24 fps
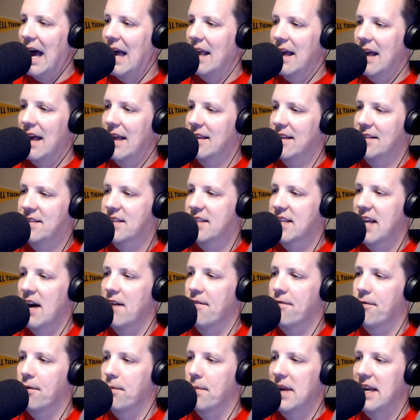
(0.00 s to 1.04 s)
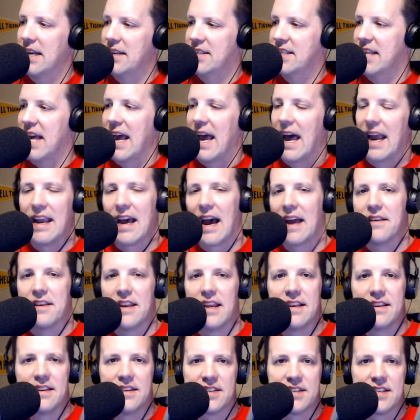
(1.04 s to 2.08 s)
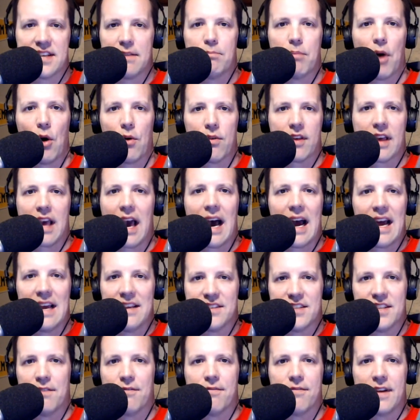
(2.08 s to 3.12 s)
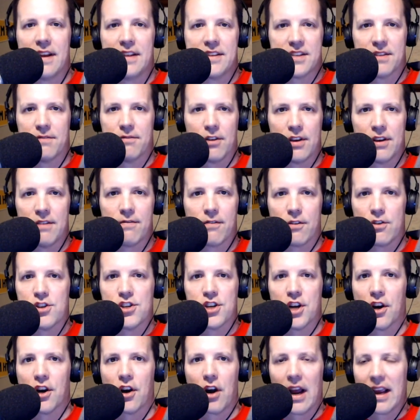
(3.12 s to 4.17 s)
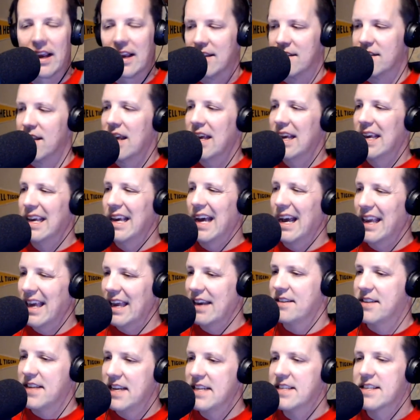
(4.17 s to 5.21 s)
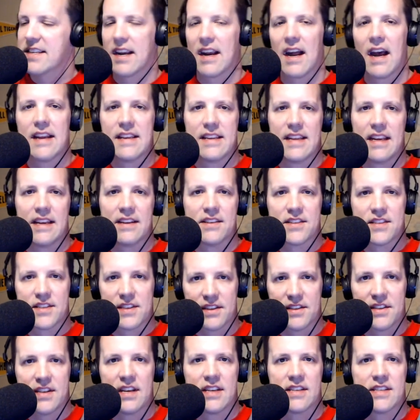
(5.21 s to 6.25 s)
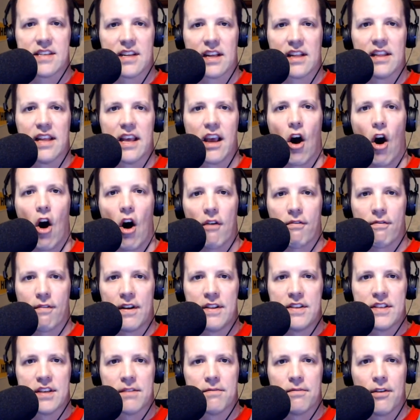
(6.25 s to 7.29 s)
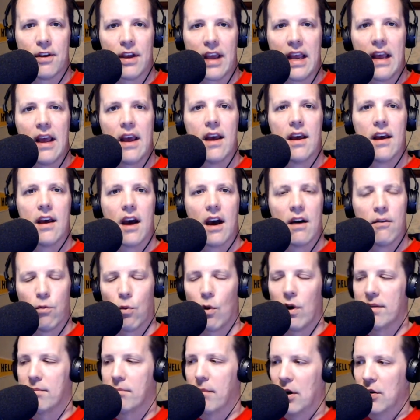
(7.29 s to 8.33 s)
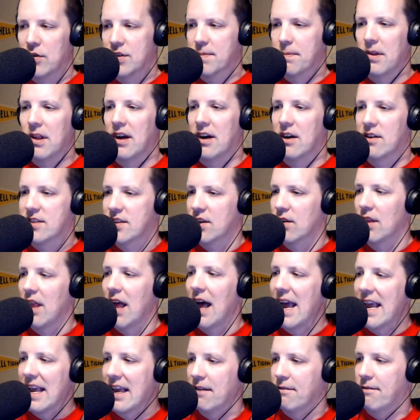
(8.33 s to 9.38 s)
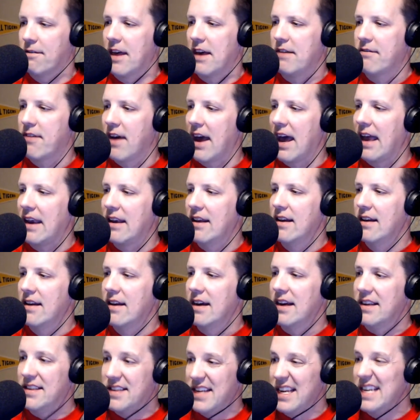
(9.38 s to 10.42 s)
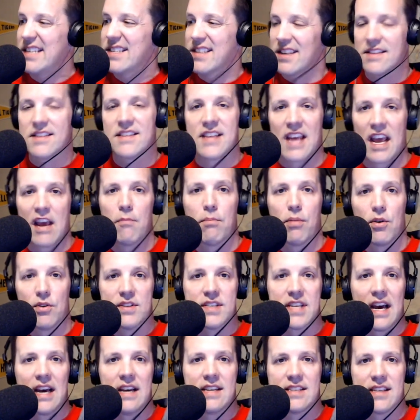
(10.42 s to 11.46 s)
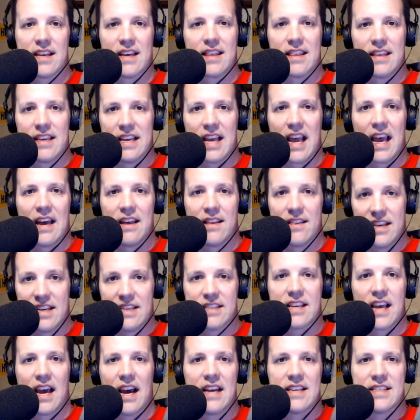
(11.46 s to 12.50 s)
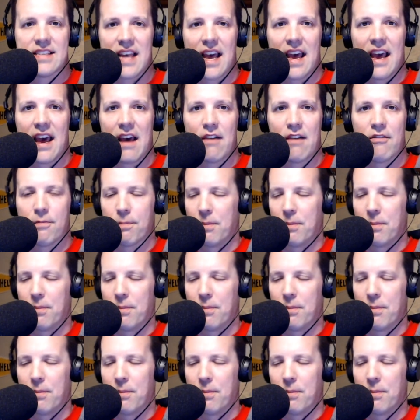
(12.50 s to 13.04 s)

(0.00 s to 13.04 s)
It's tough for me to say. I need to see both guys defensively for sure. I get a decent idea statistically offensively of what most players are like if they've had a decent sample size like these guys have.